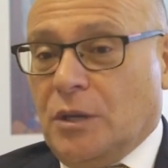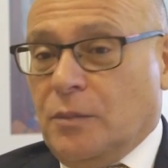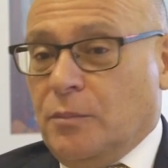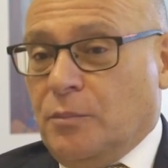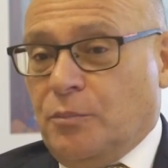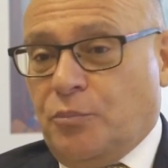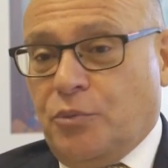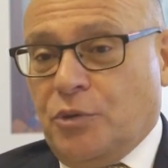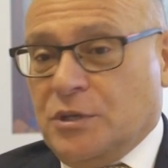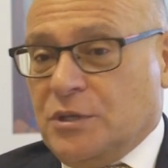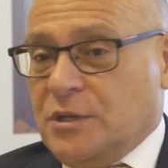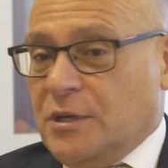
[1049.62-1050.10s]

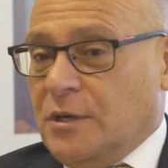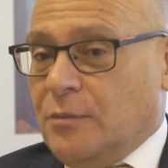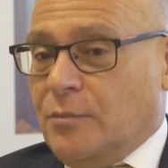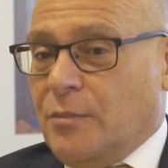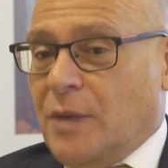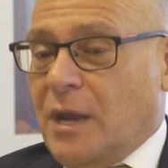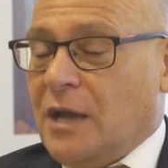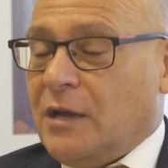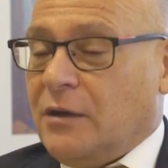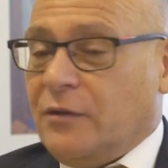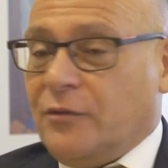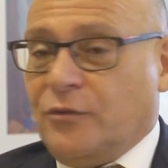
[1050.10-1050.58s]
President
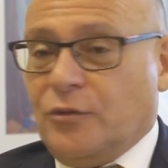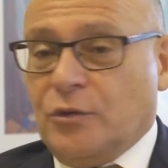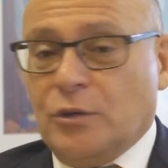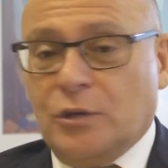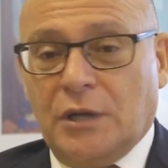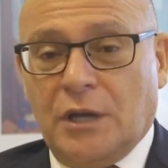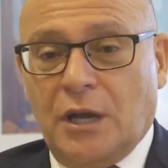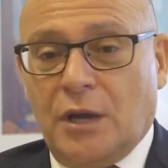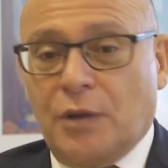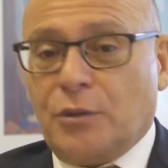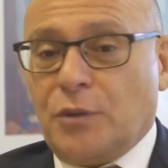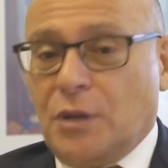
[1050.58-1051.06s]

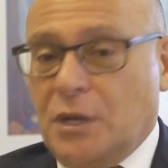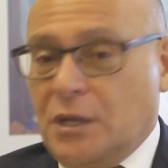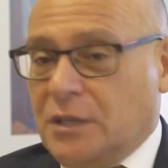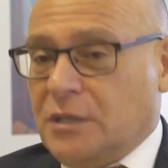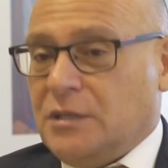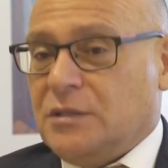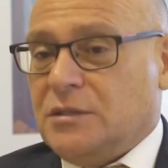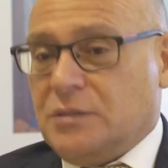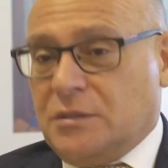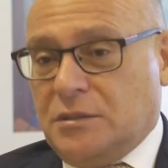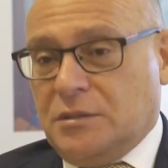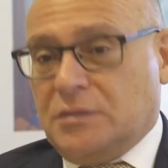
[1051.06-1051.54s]
Magufuli, I think,
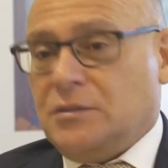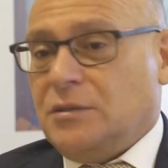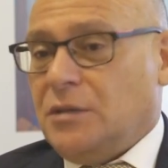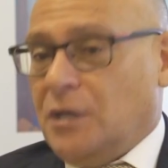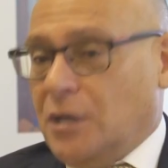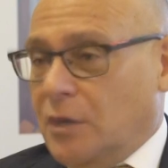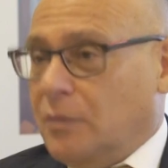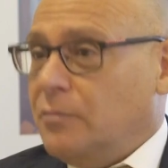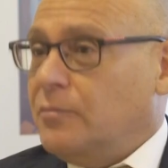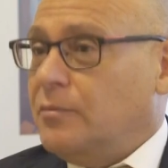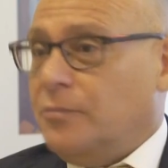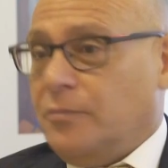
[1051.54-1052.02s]
is
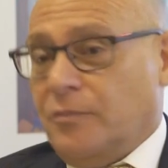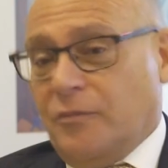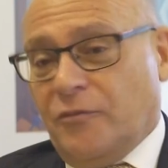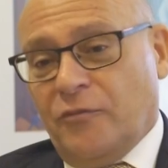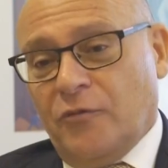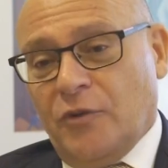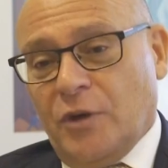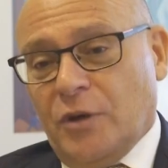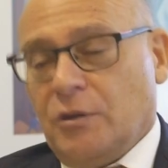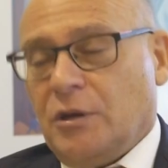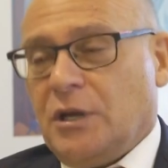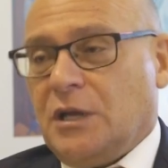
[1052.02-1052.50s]

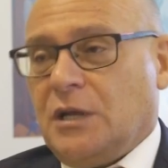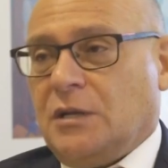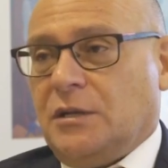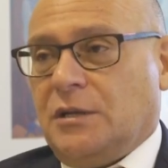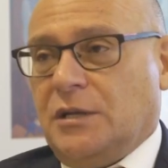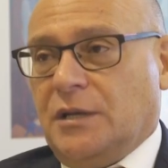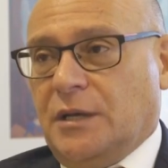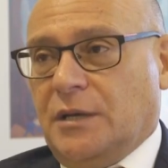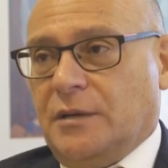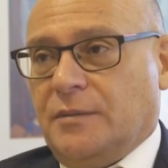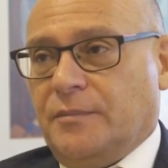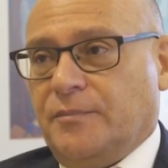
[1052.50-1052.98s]
very
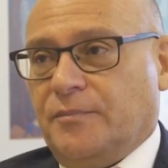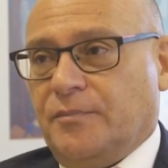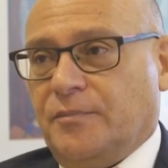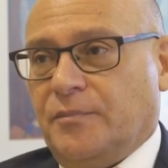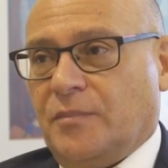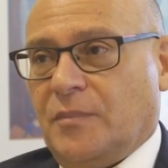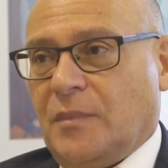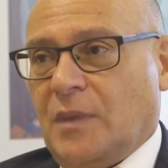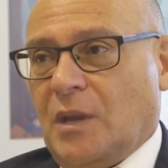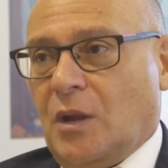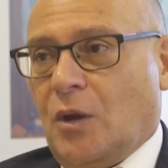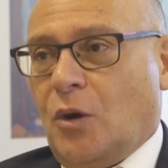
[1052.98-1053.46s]
clear
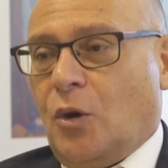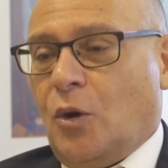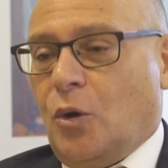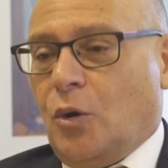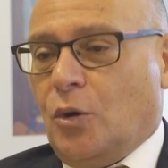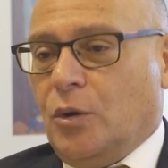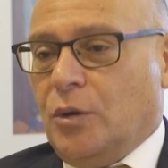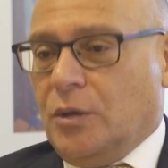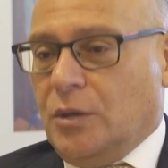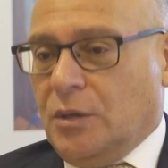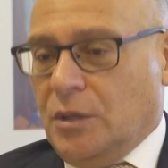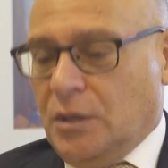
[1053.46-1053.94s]

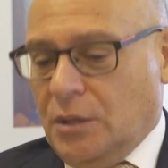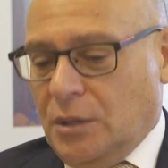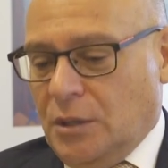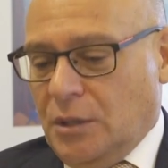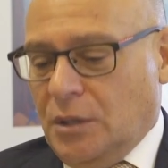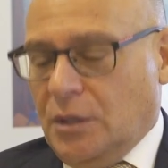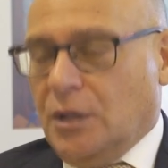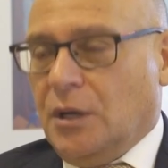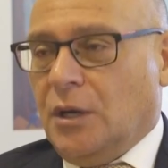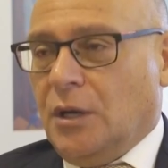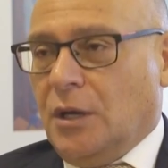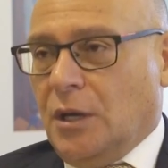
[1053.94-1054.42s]
on
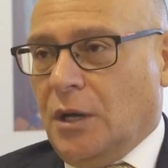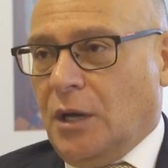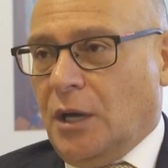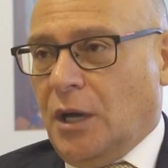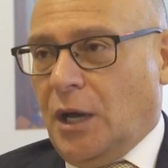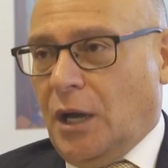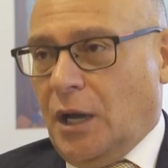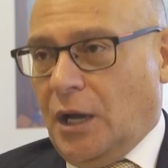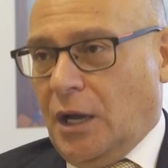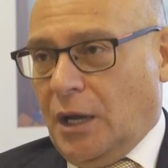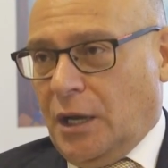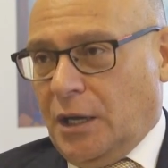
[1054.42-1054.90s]

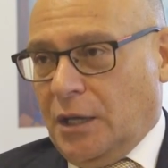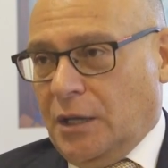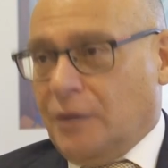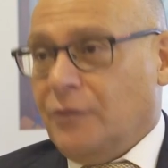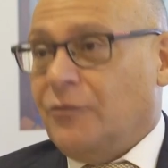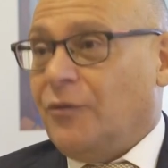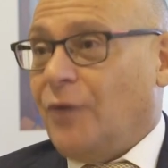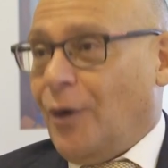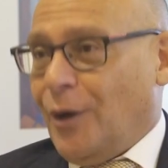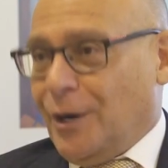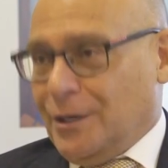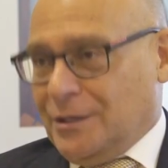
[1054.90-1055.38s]

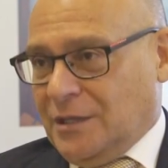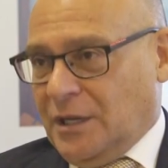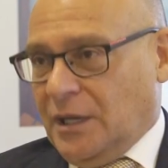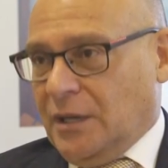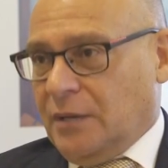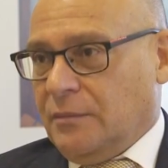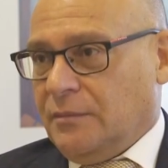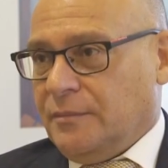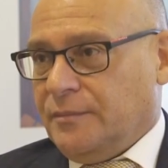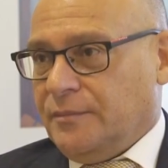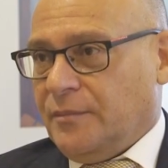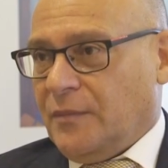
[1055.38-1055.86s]
inviting
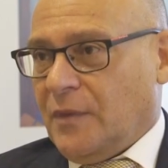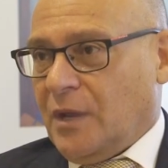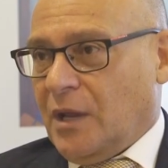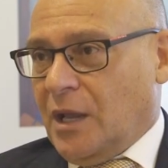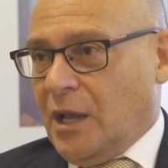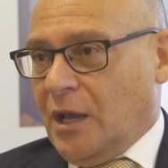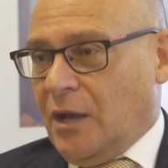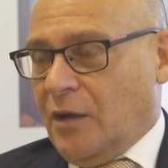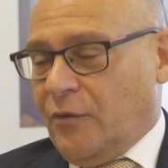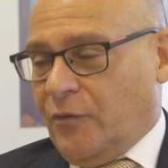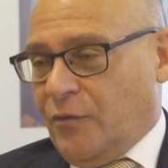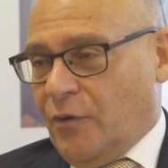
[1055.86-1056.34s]

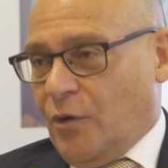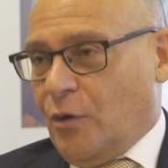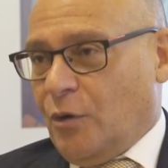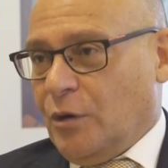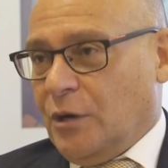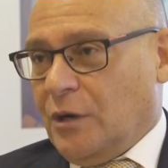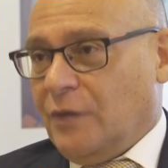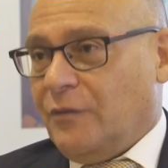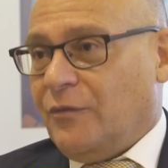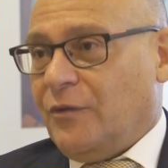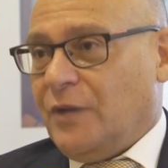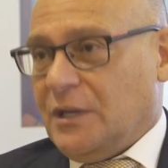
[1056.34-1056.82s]
foreign
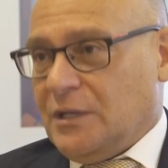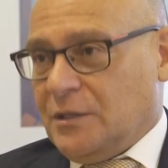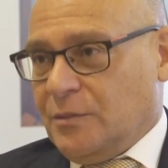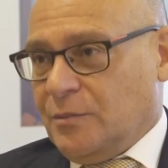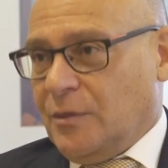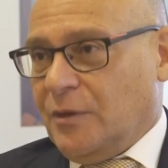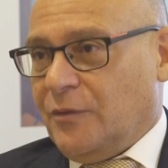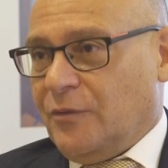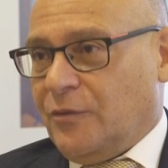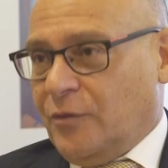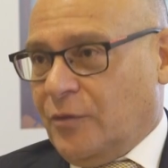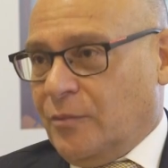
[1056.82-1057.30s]

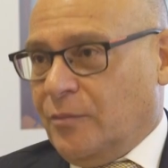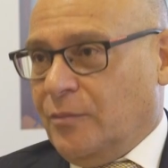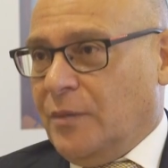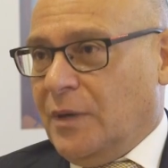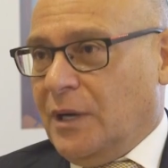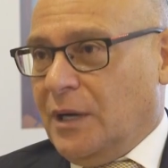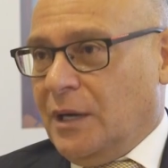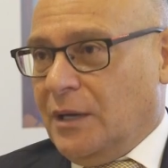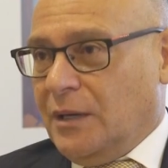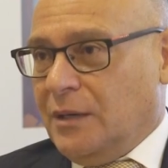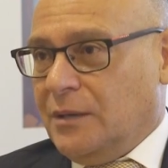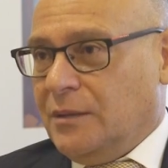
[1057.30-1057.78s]
investment from
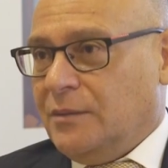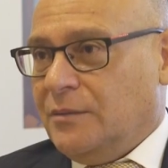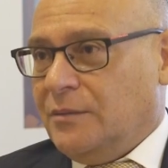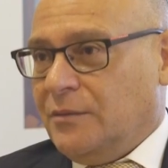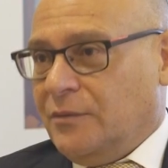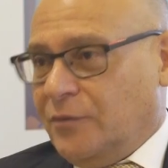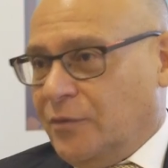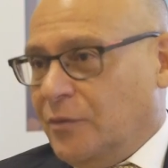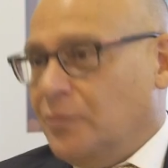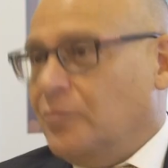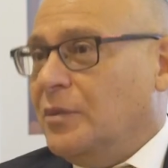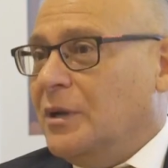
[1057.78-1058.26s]

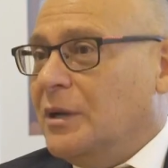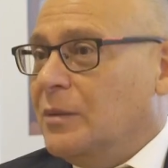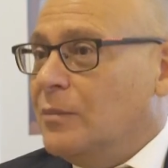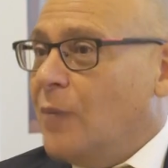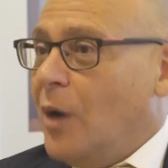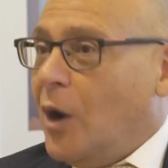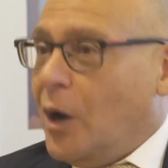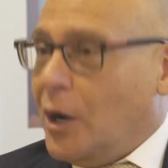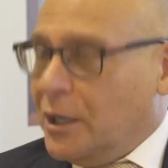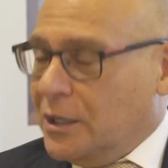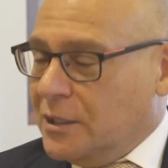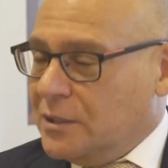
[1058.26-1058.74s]
big
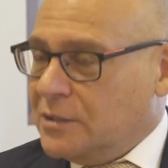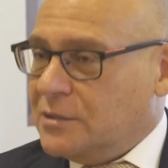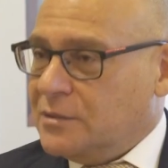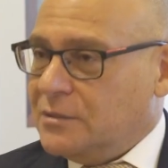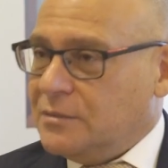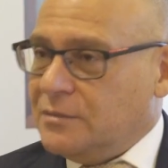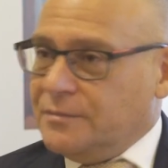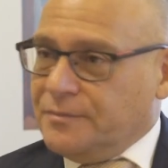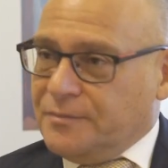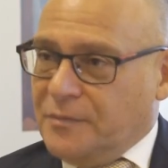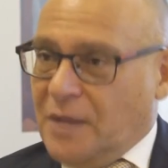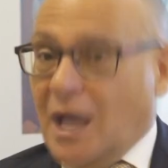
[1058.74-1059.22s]
miners
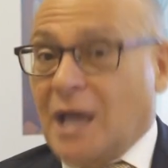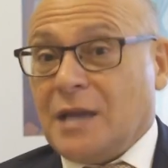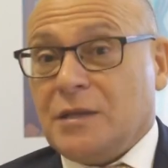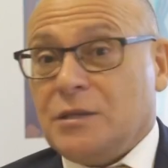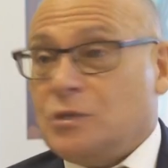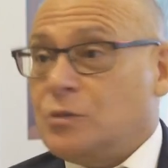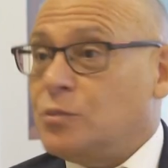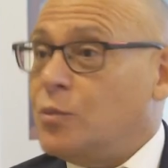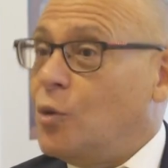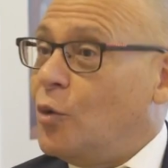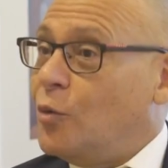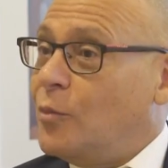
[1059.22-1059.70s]
and
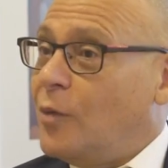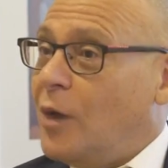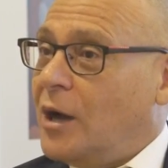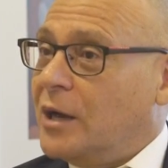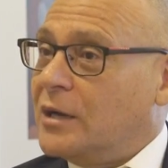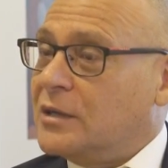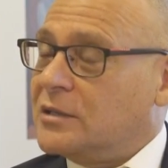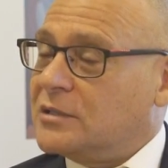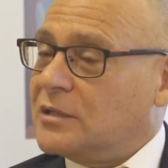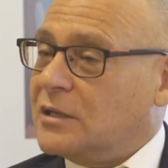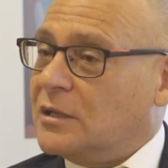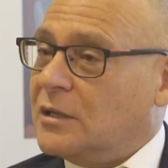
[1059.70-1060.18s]
small
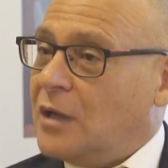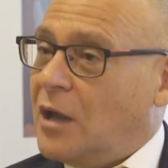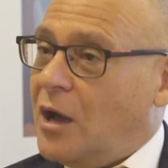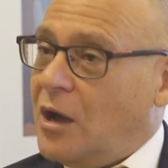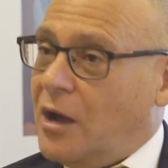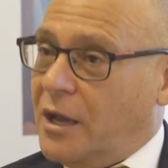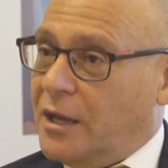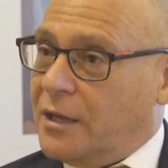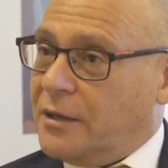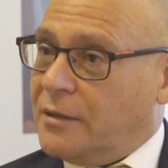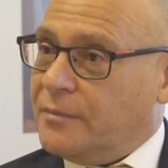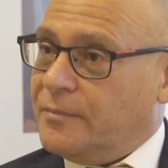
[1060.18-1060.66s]
miners
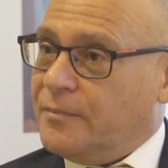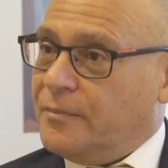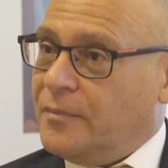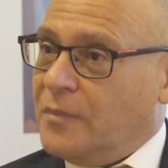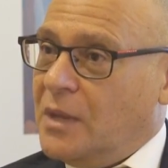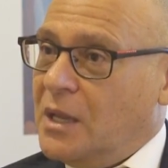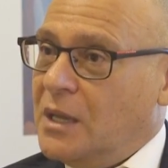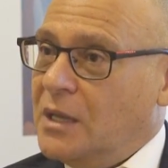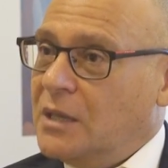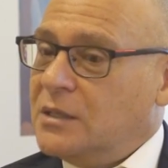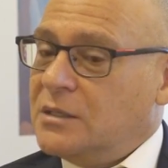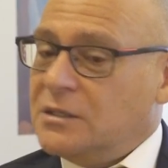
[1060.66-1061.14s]
alike.
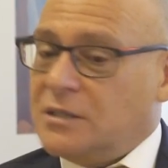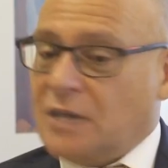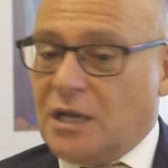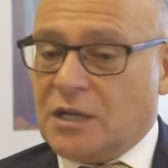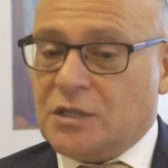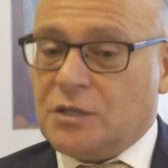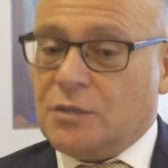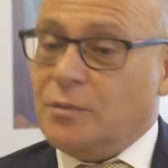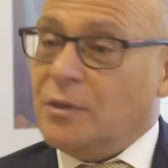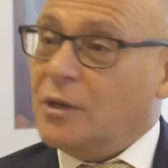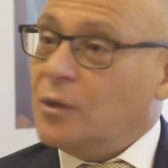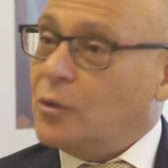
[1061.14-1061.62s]
He's
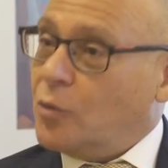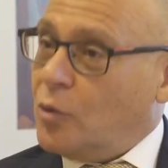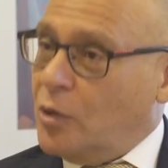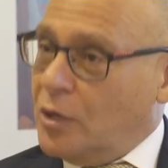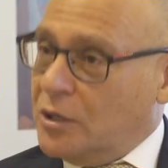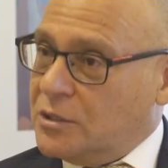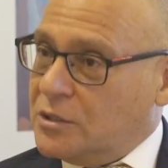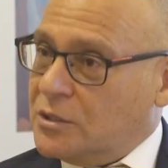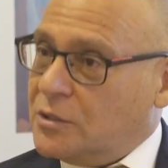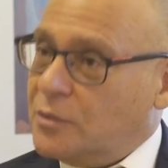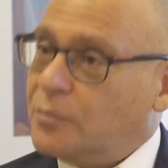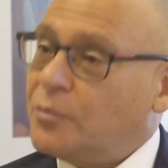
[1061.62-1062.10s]
actually been
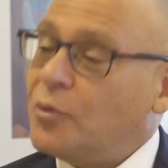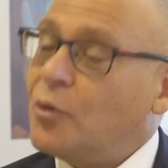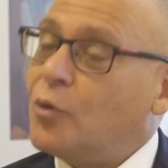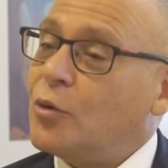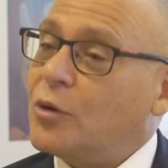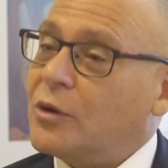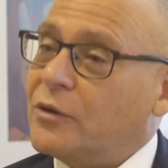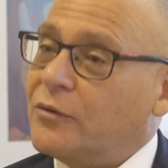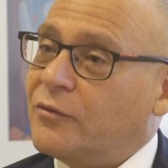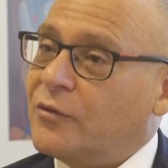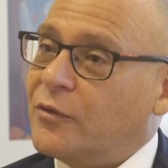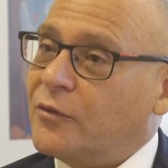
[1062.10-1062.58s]
quite
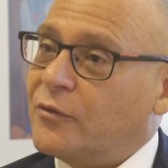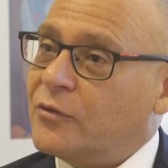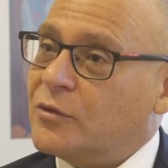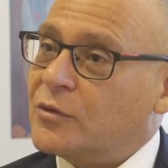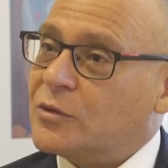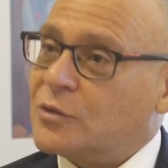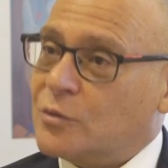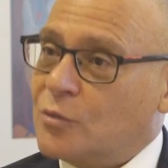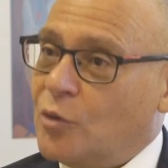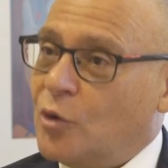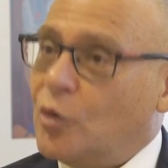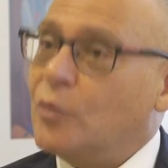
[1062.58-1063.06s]
supportive of the
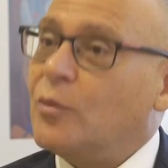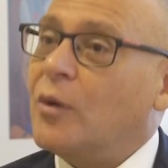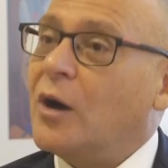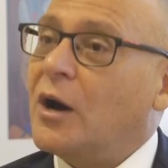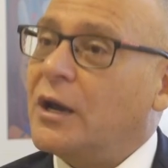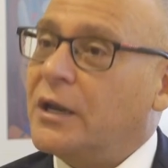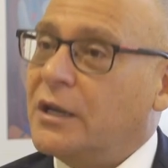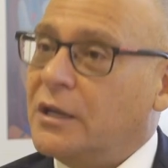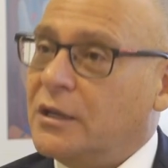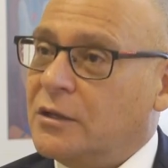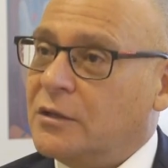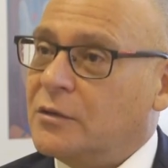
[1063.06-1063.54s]
small
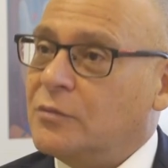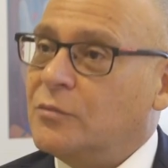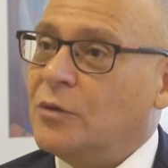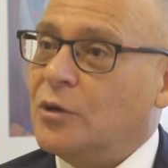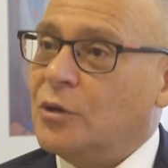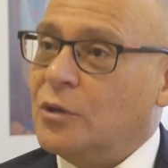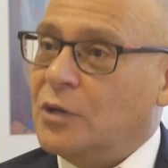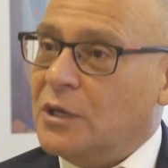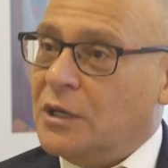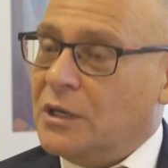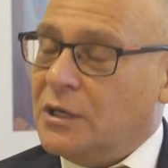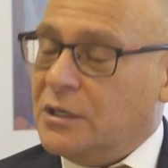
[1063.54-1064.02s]
mining
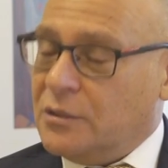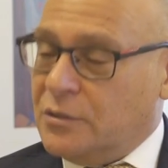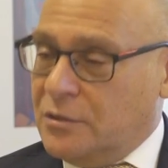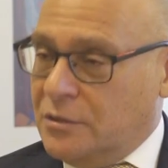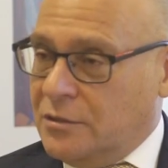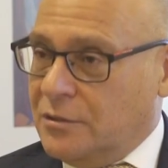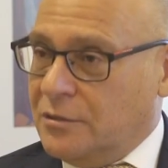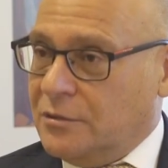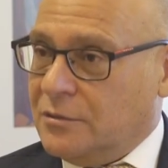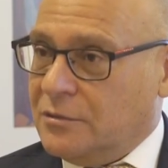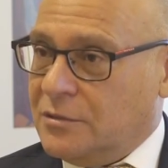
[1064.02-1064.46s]
community too.